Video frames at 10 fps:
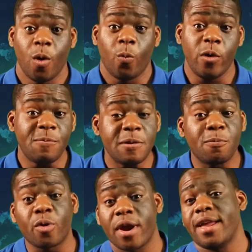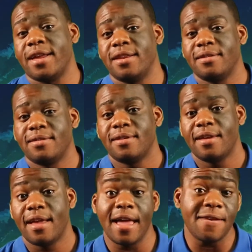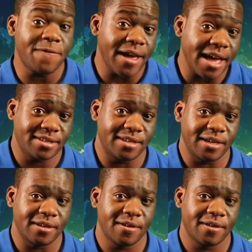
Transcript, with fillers: We've been praying and fasting